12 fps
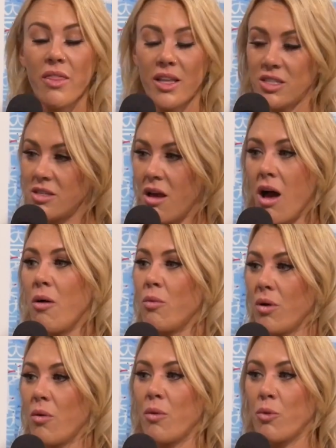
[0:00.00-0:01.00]
That's not
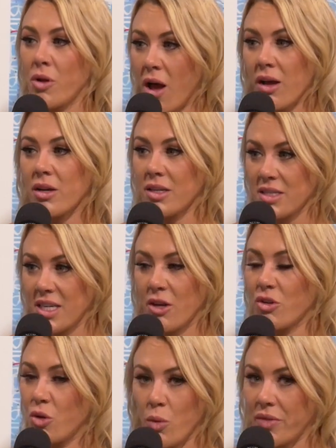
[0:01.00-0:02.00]
what we're not going to sure.
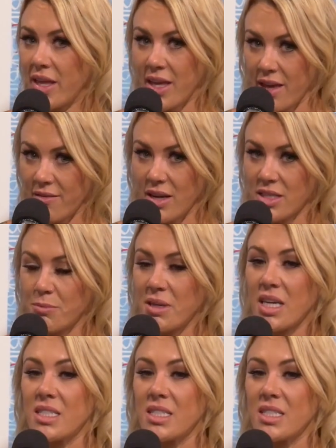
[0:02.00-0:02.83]
tell you what they gave Doesn't us matter.